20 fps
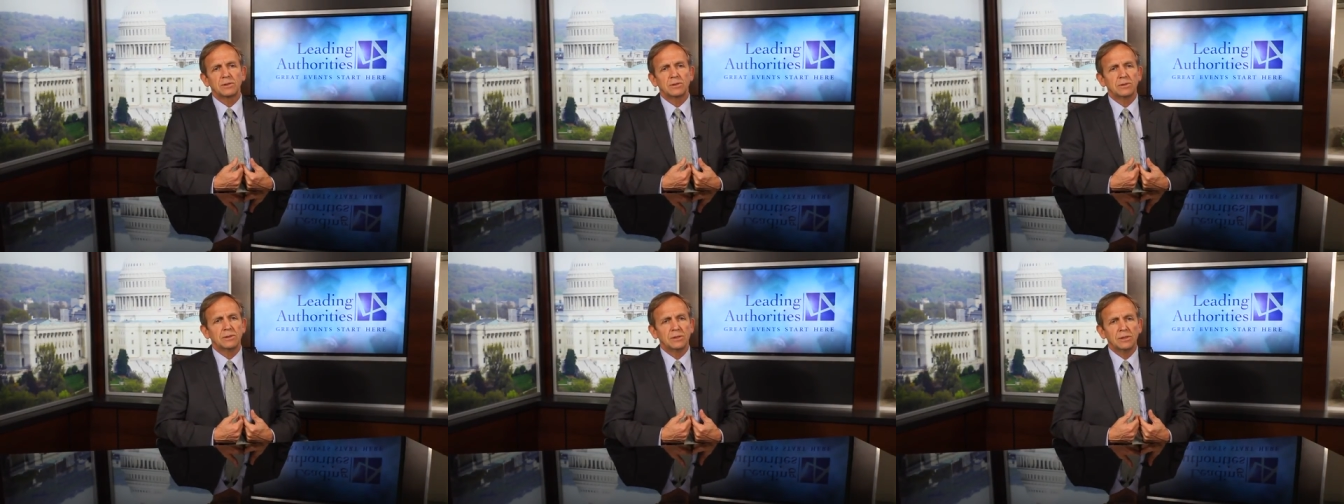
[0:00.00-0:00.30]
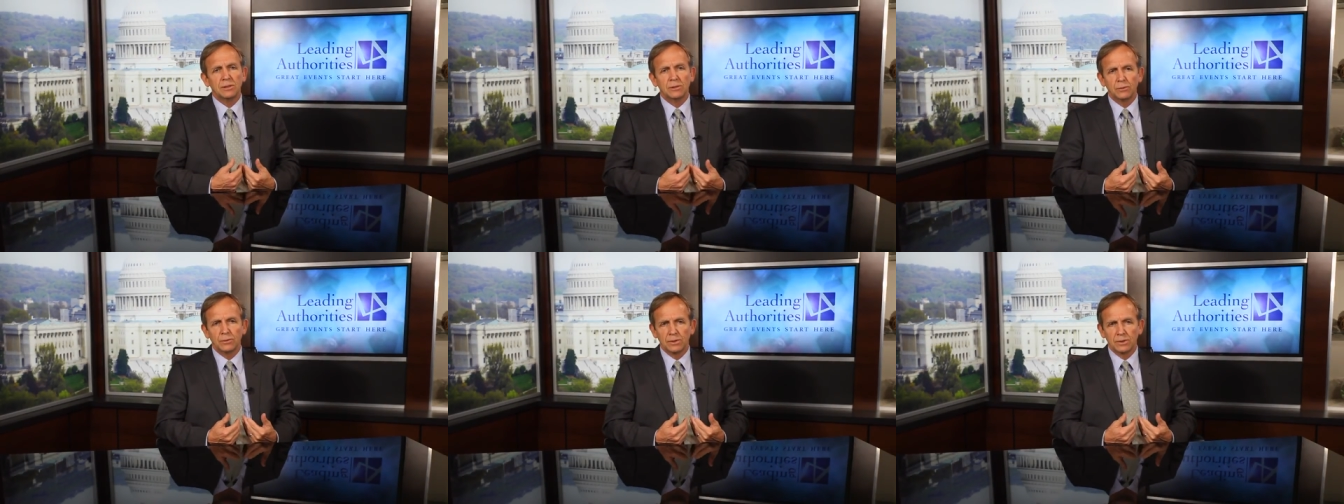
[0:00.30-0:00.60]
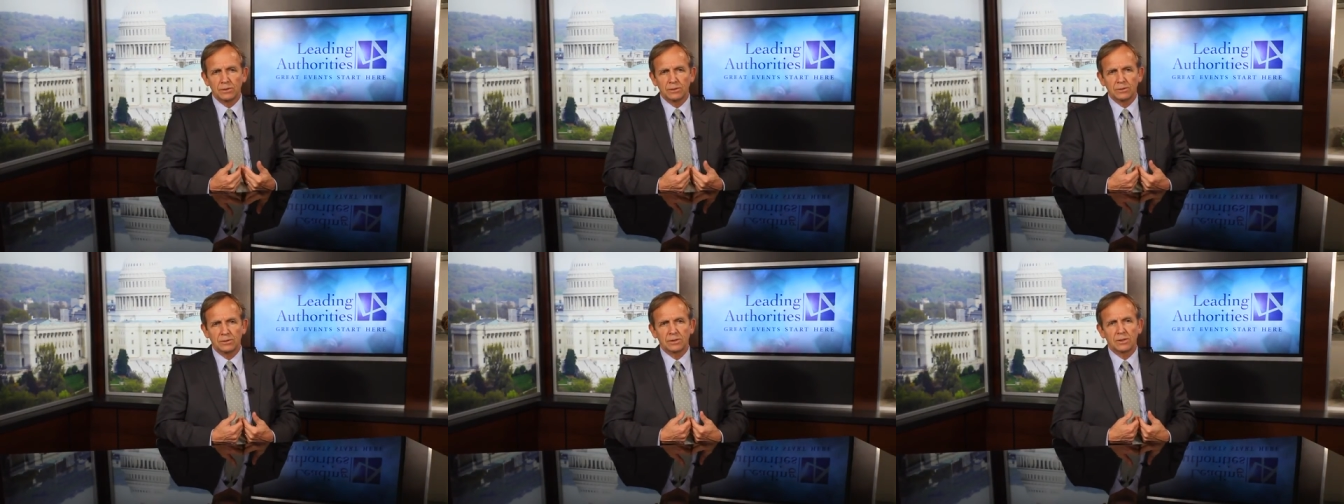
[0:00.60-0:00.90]
to deal
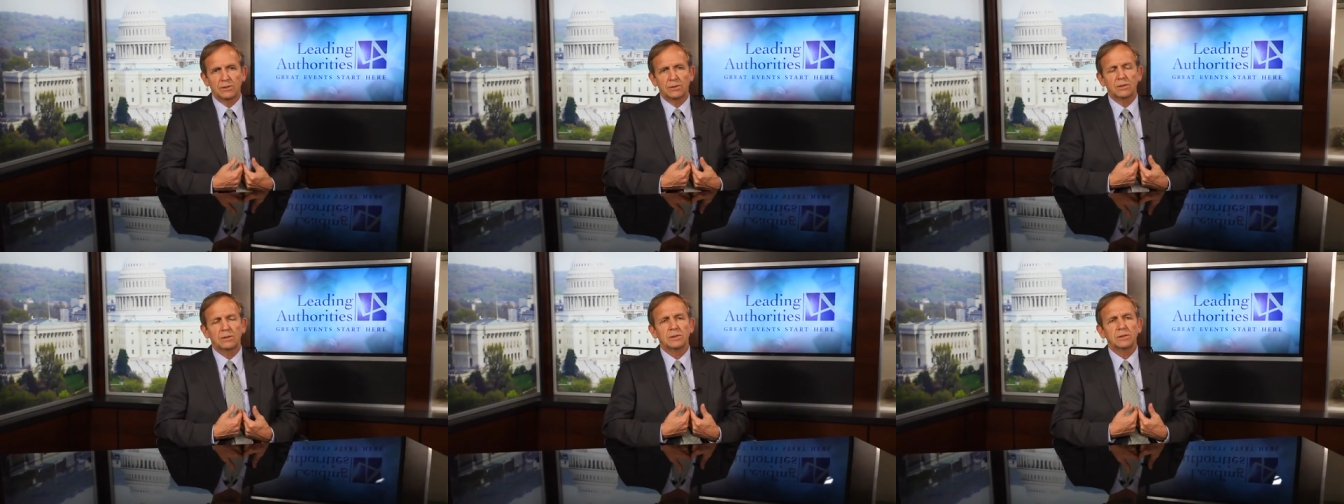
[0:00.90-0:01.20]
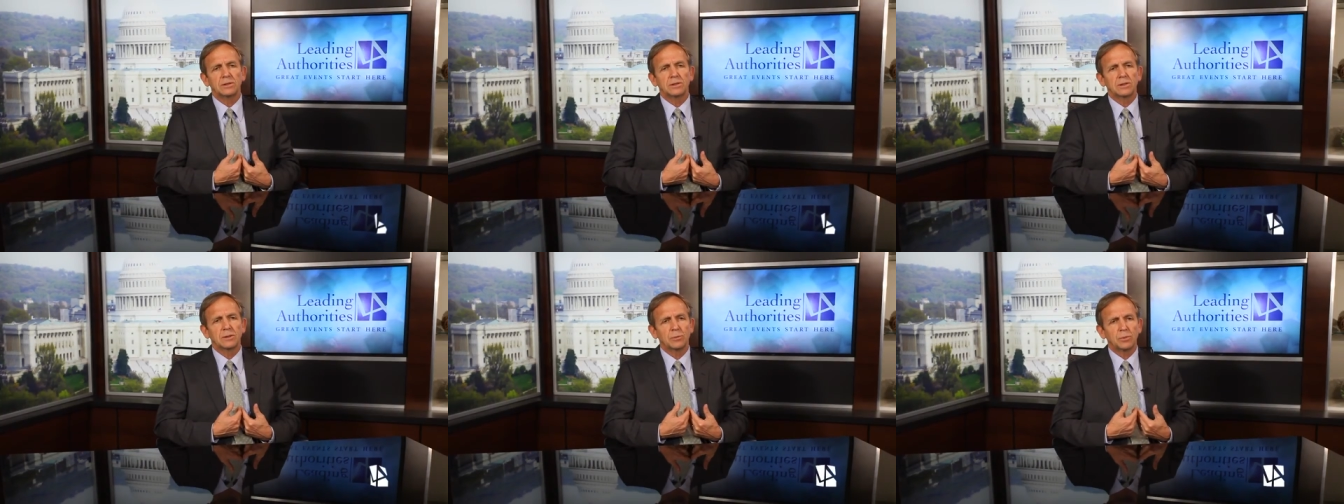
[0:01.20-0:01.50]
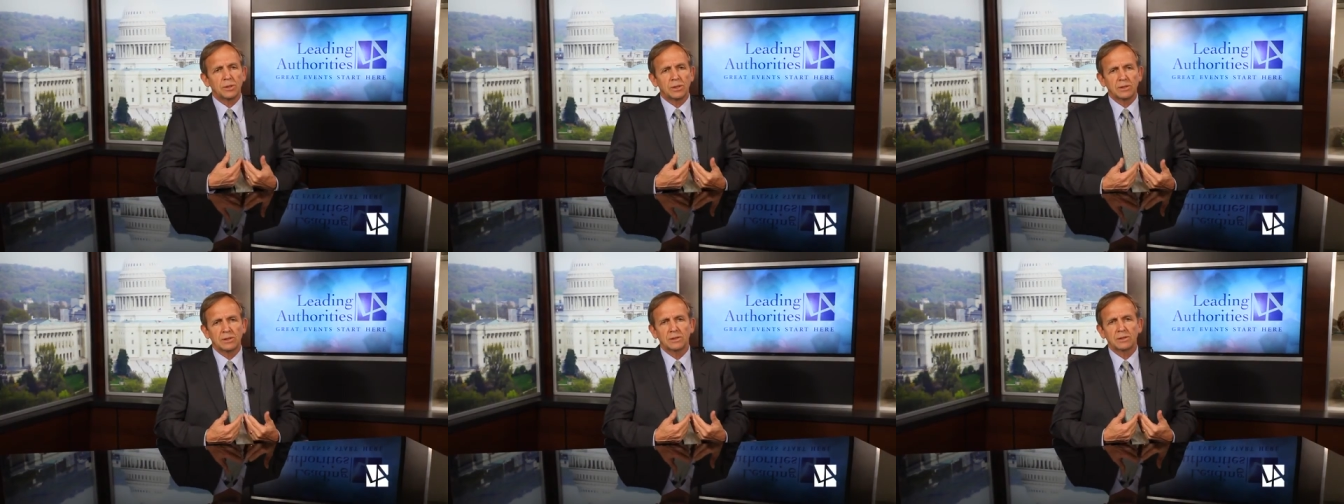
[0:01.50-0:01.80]
with those areas, the
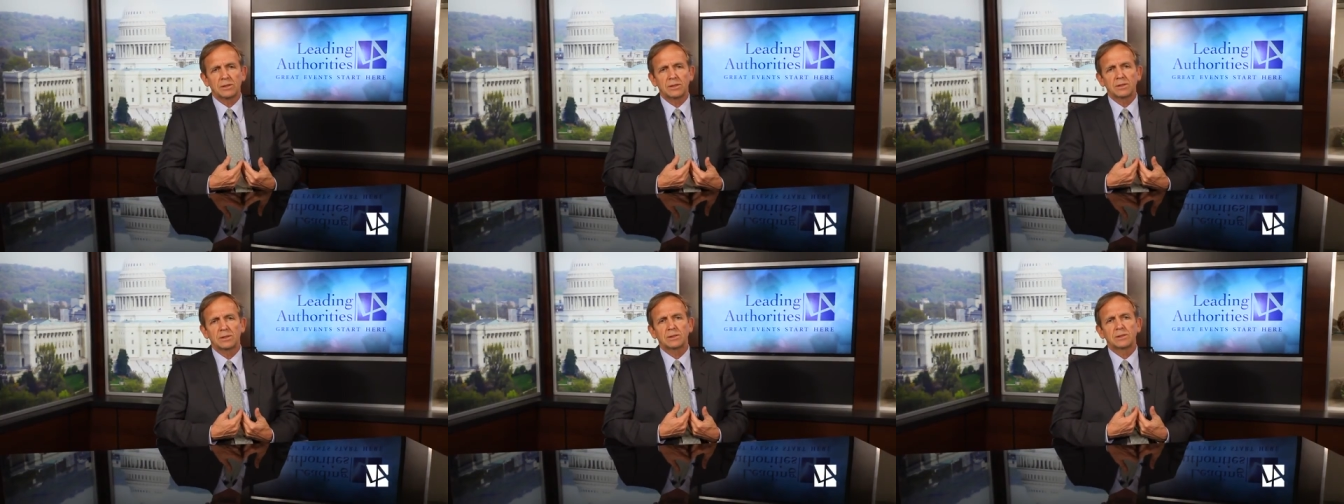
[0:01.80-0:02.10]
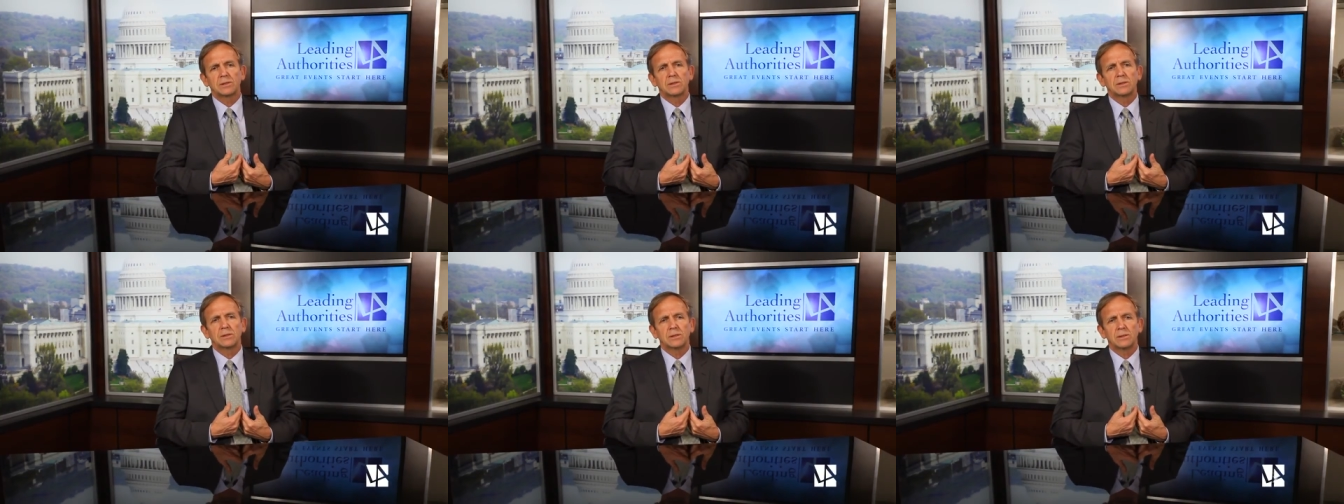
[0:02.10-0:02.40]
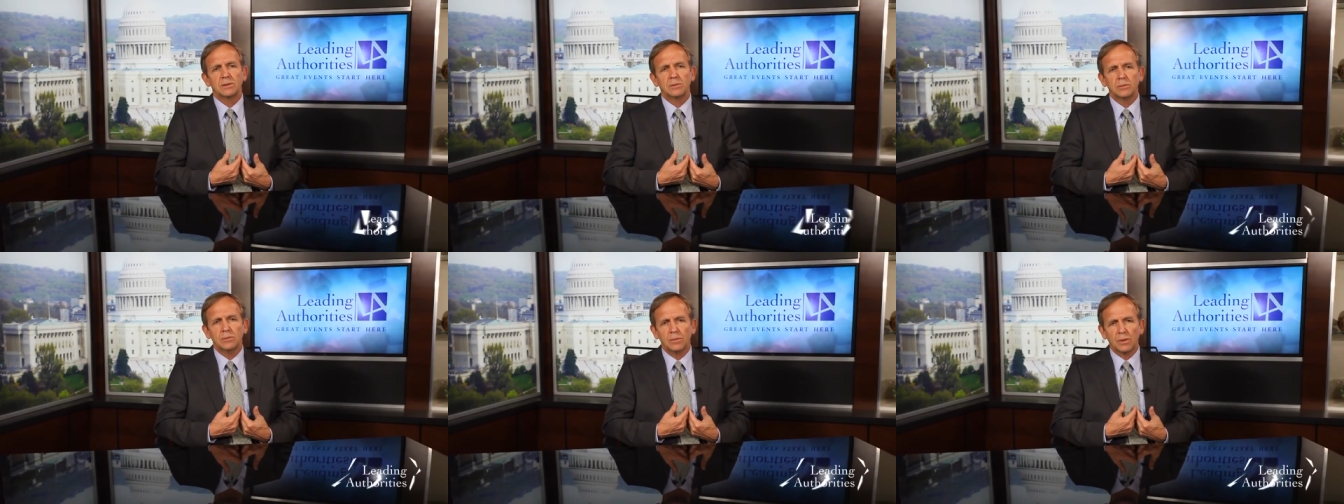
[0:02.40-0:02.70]
politics,
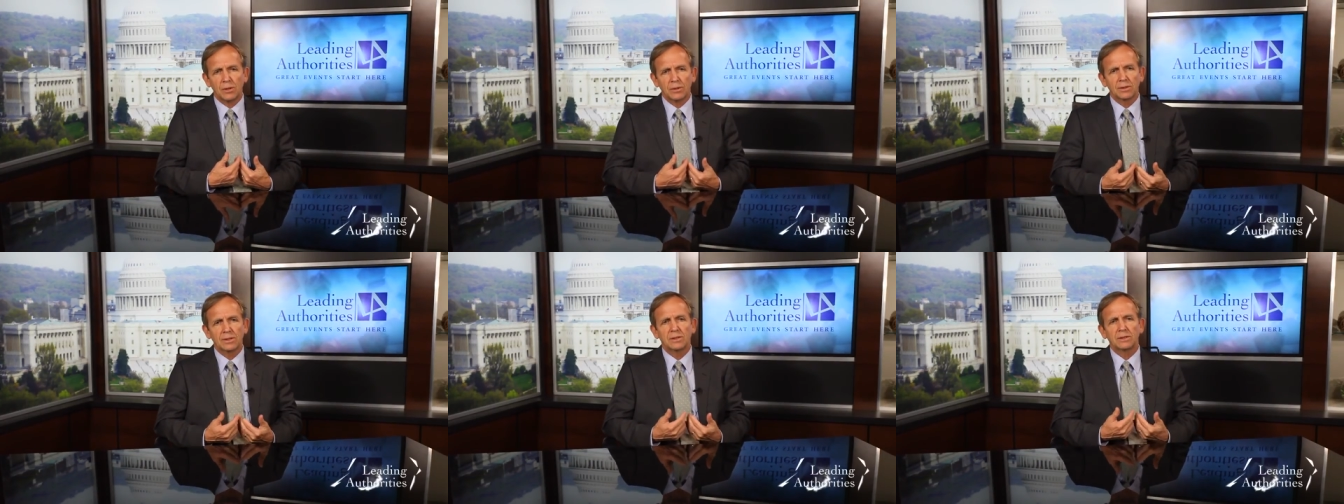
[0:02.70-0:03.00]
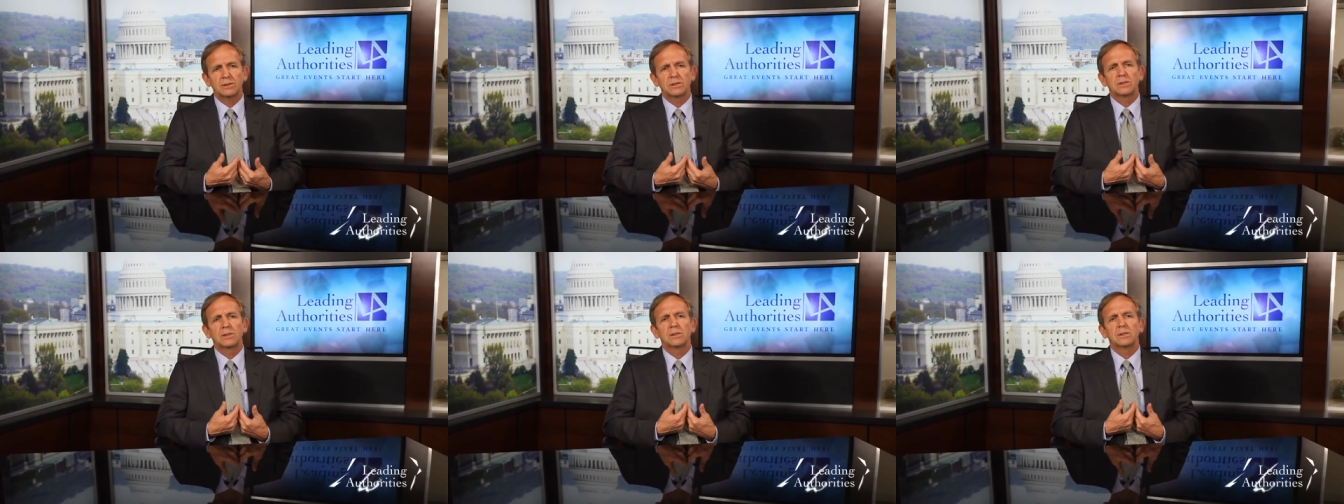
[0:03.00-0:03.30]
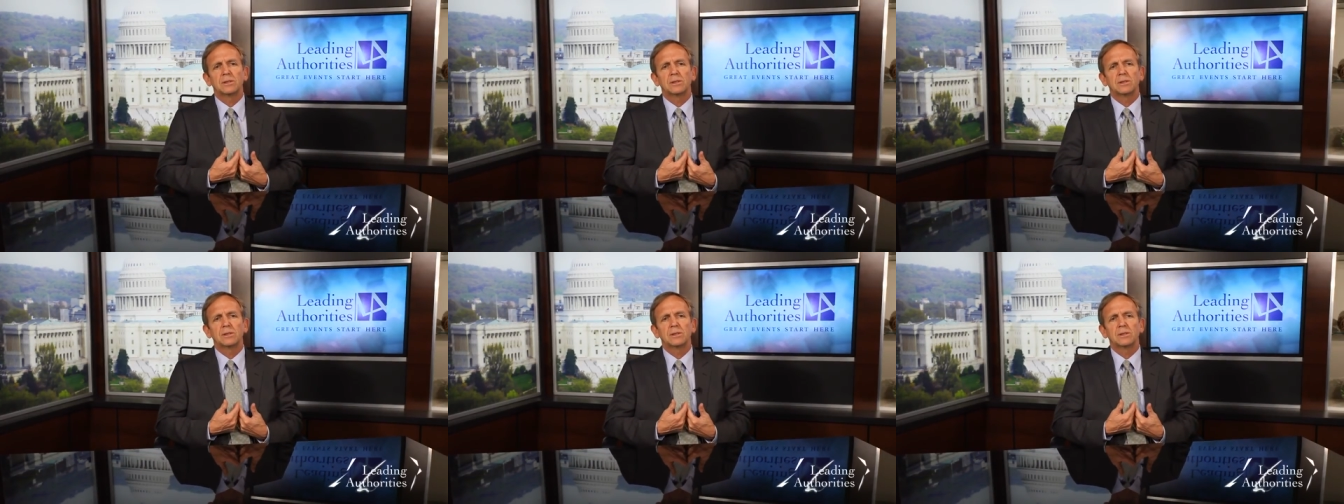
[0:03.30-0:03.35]
the markets,